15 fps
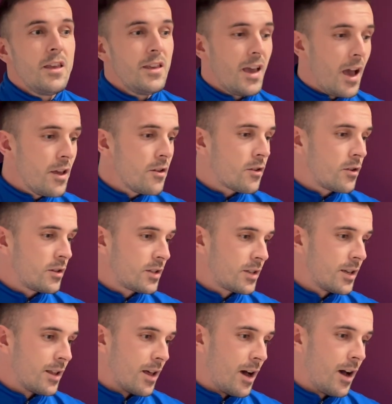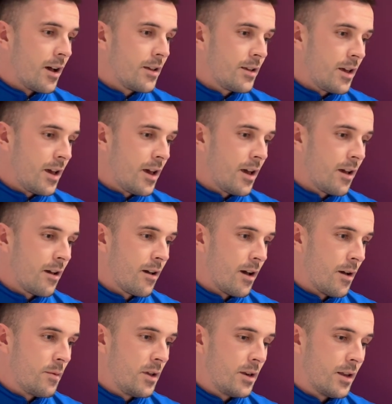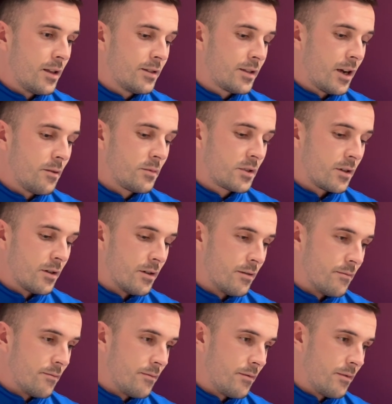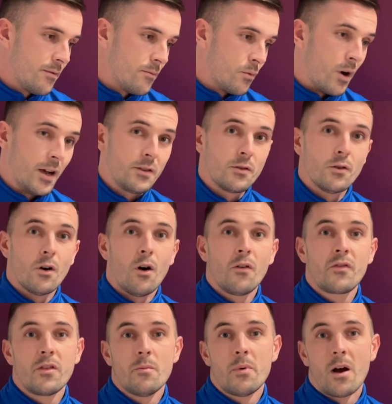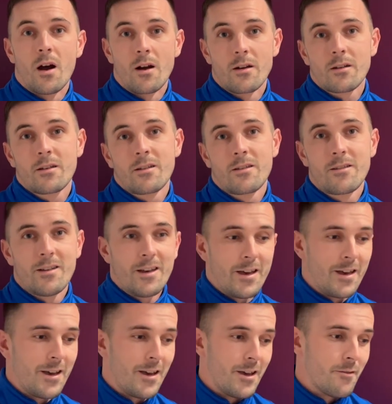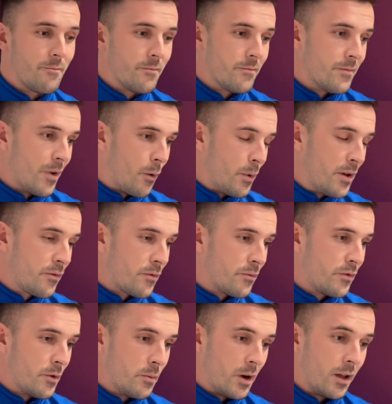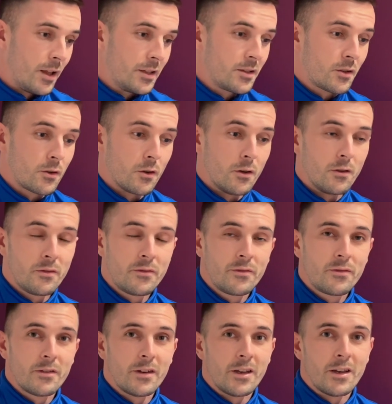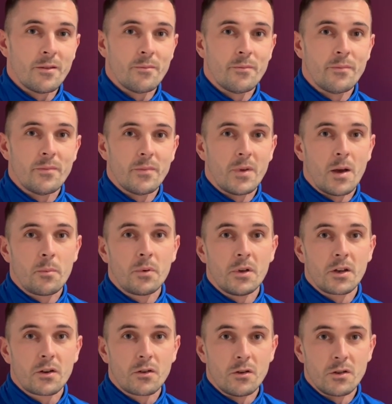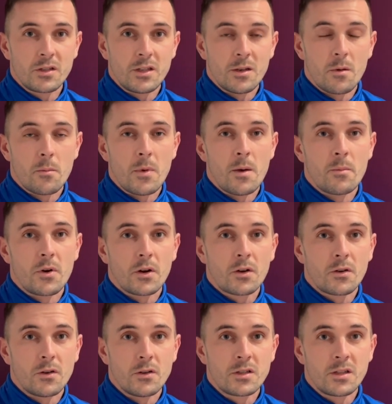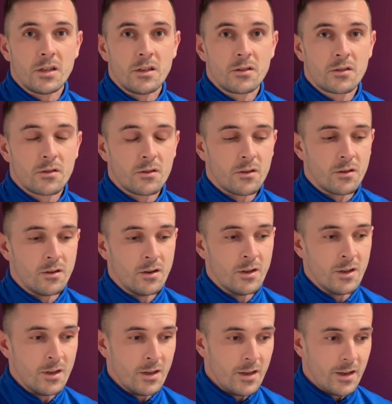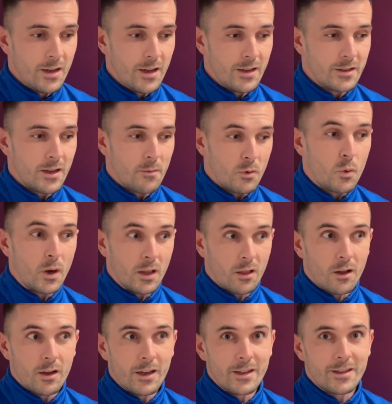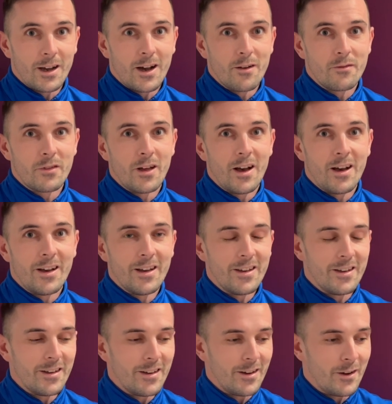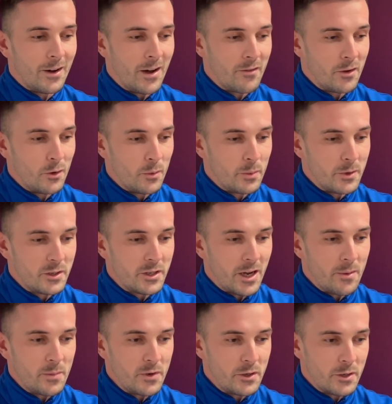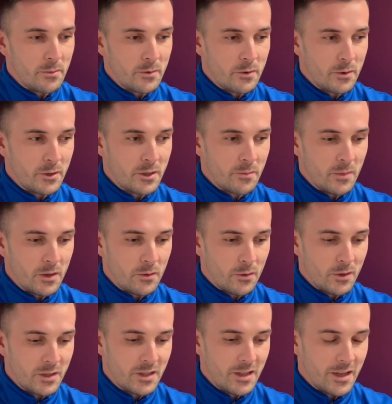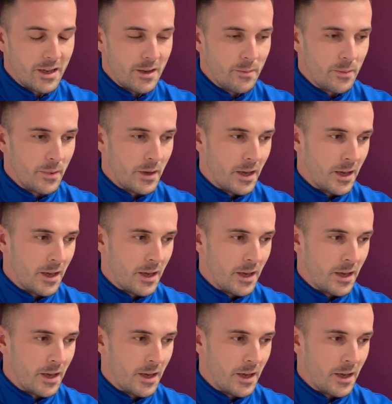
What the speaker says: Yeah, you could say that. Yeah, I mean, in terms of what I do off the park, away from football, I like to golf. I play at Carnoustie, I'm a member of Carnoustie, so I'm quite lucky to have that. I'll have an open championship course on my doorstep.